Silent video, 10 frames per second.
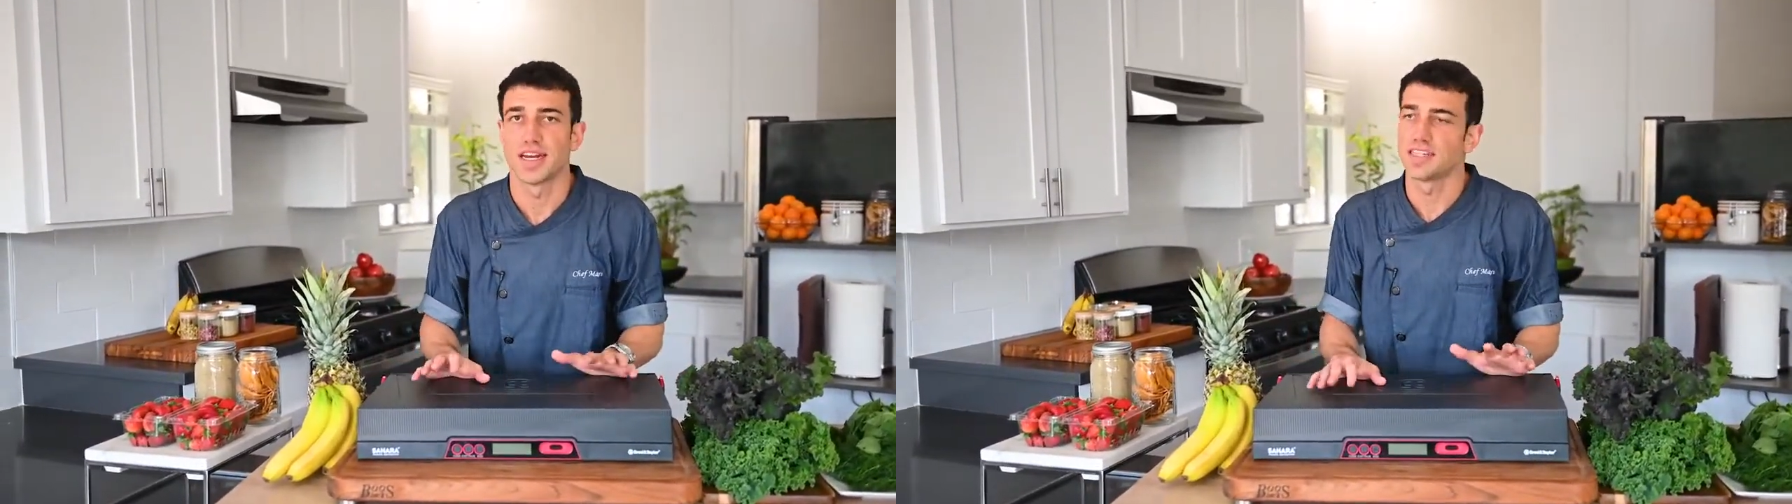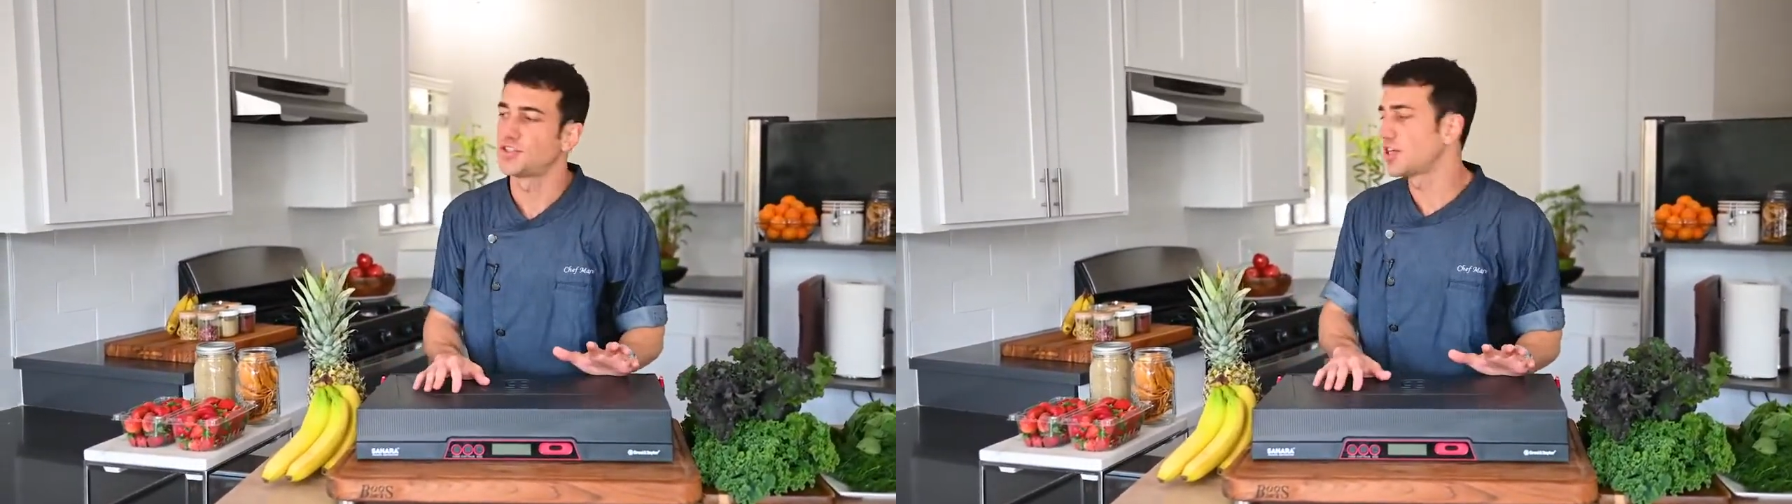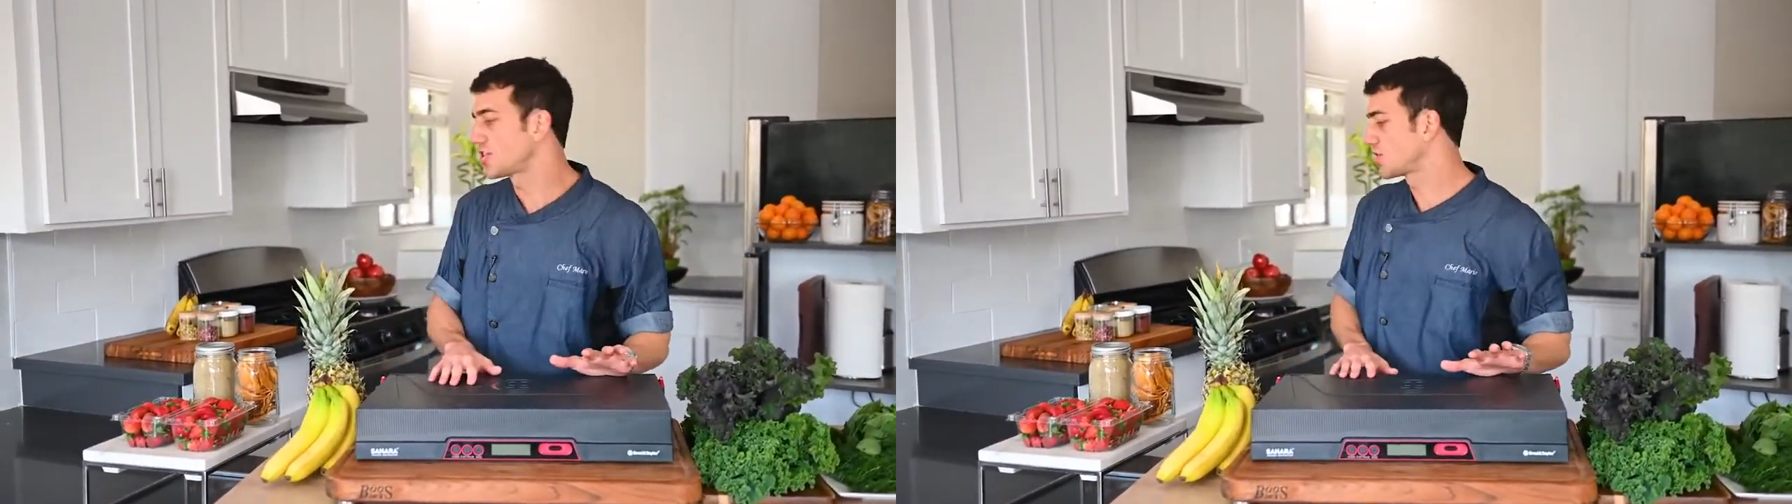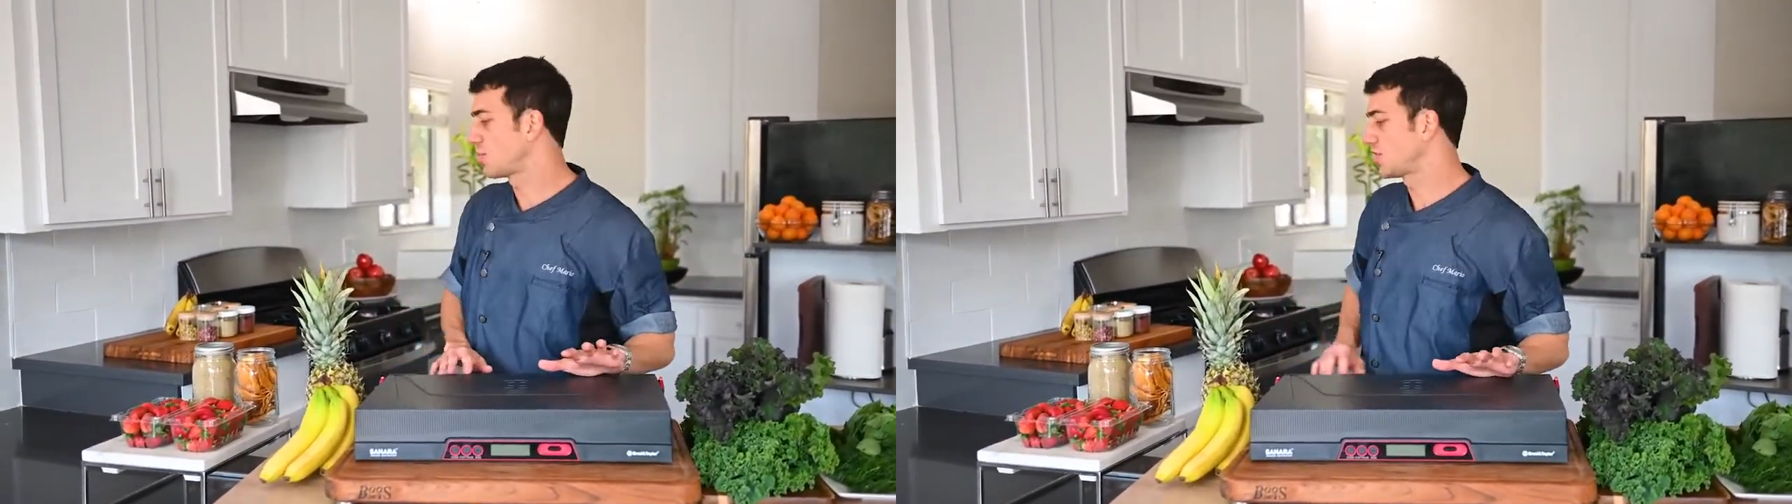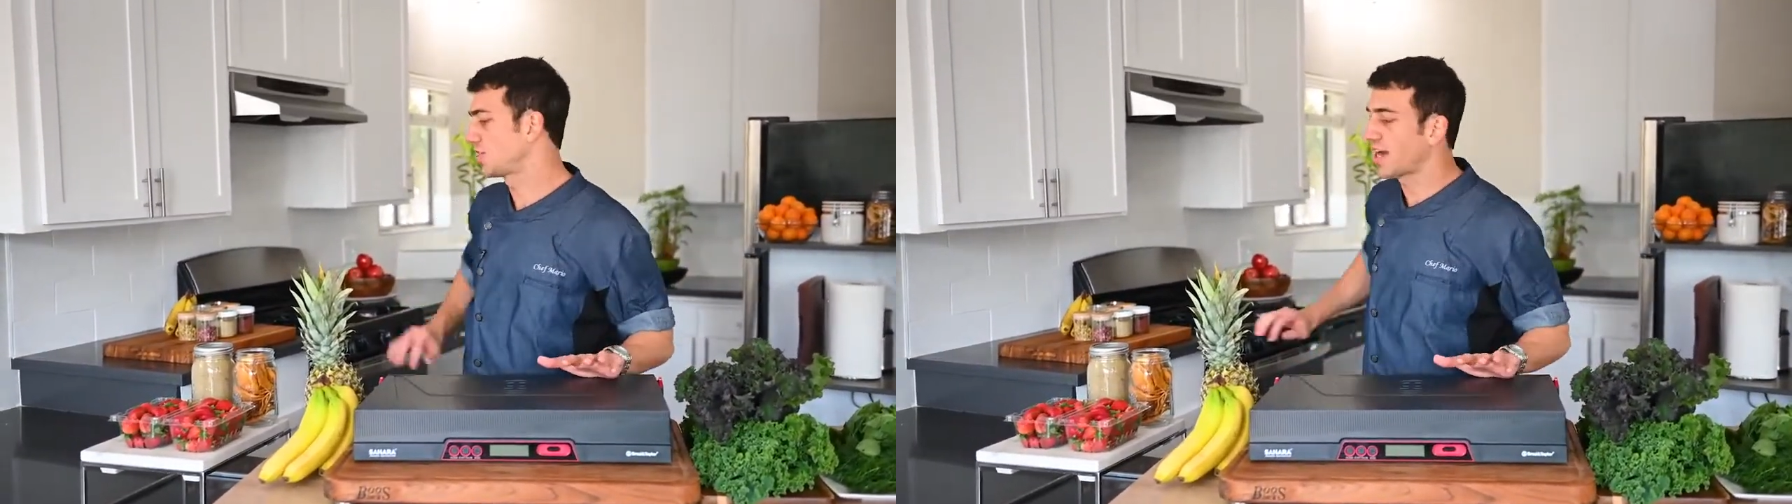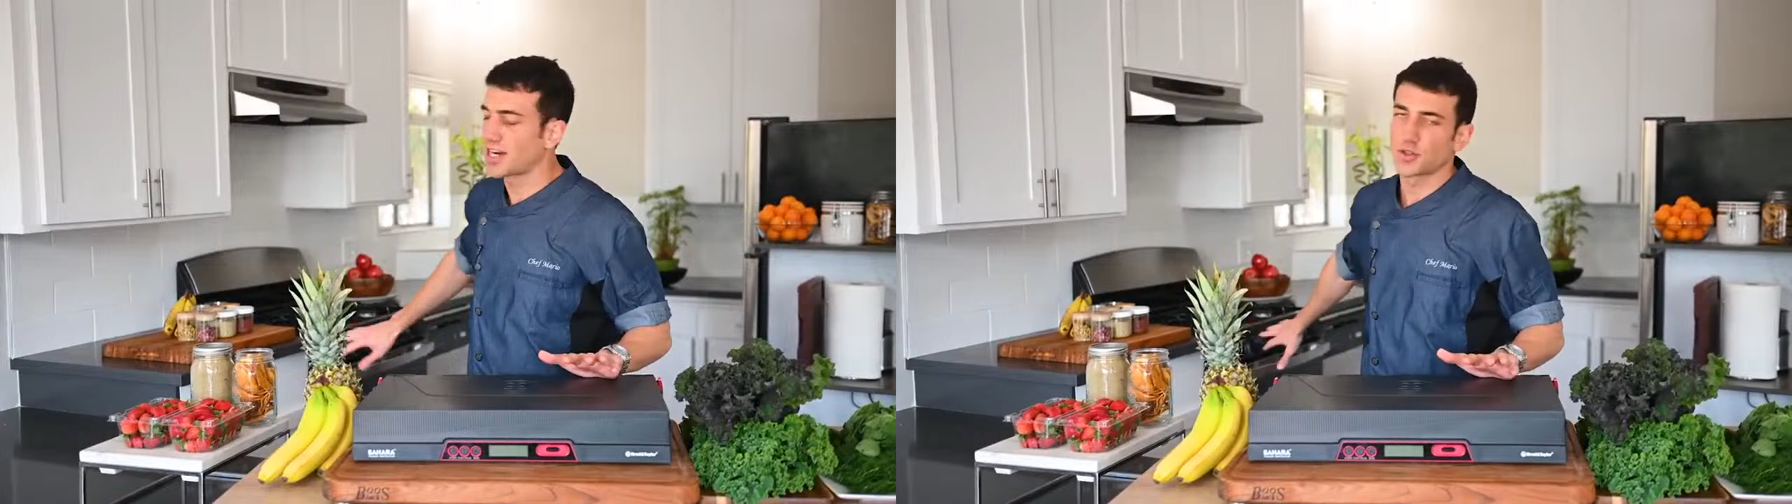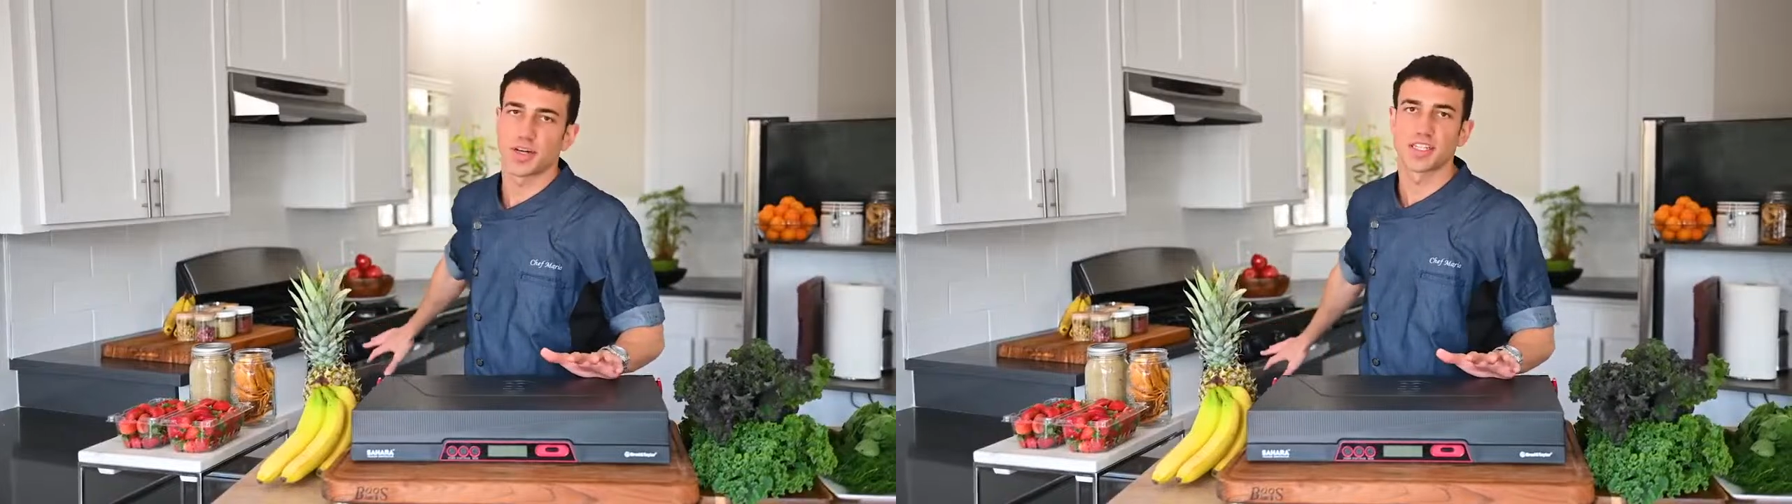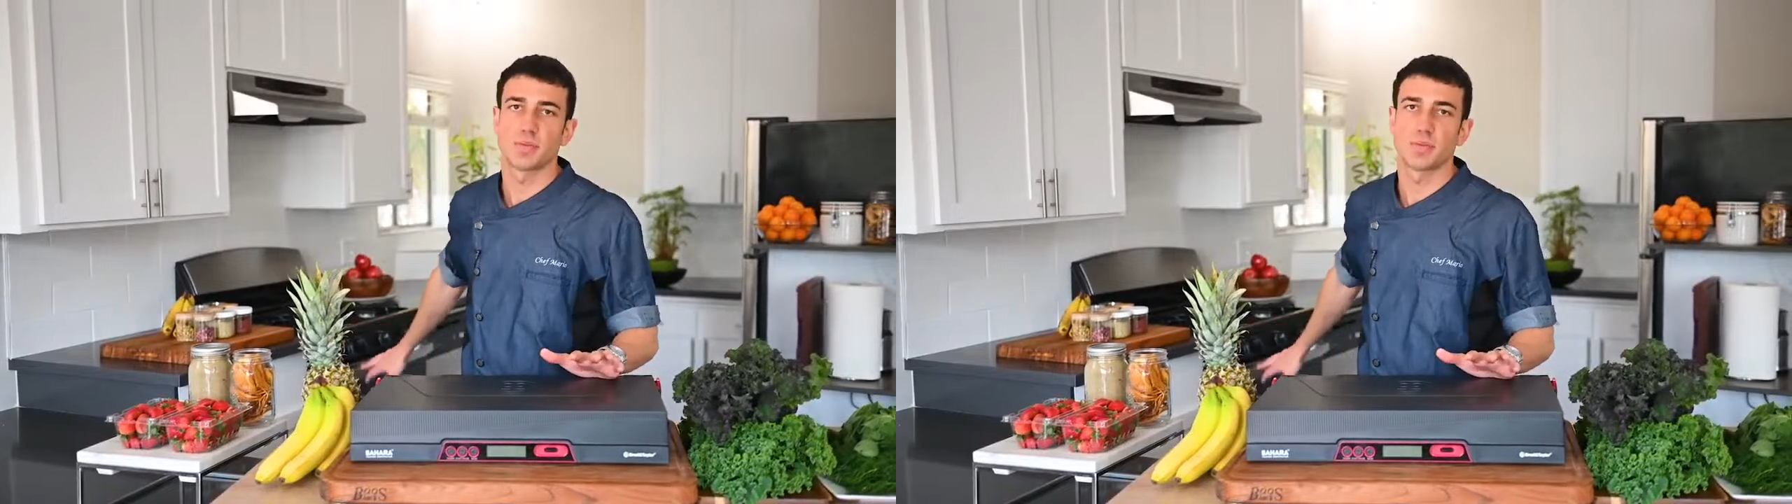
it has just as much dehydrating